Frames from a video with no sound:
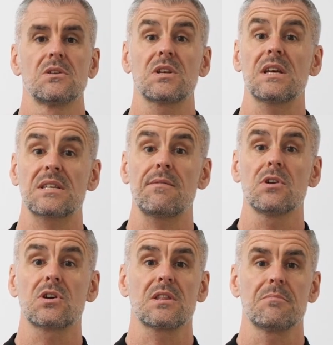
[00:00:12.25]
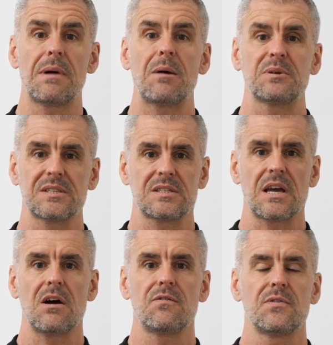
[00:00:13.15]
So let's have a look at the map
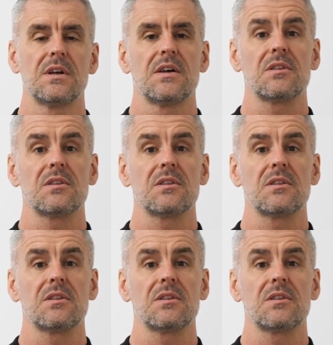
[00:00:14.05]
itself.